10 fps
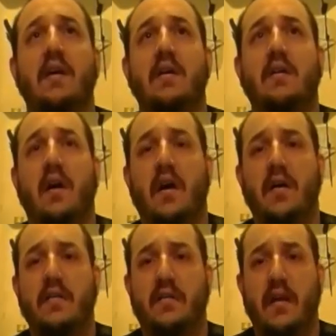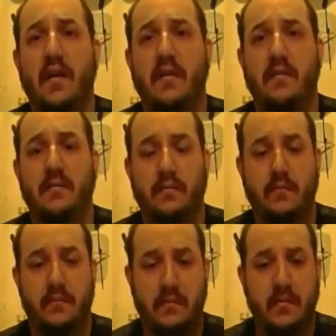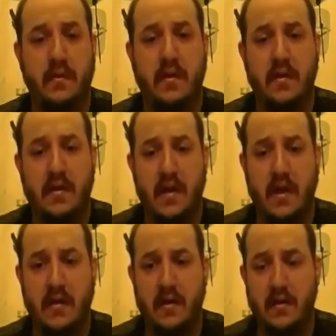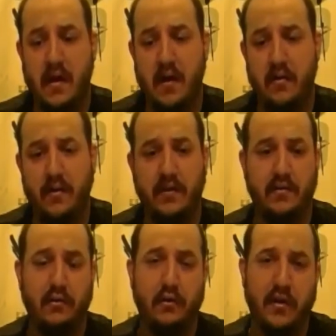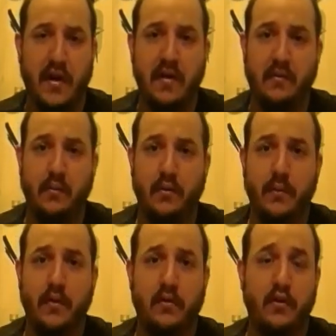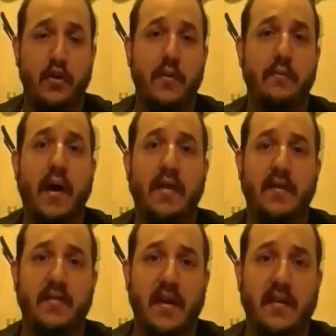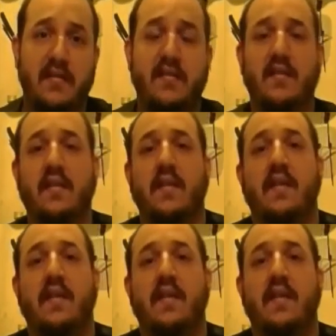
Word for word: Uh, laws and and uh, how things are organized were to be determined by the states.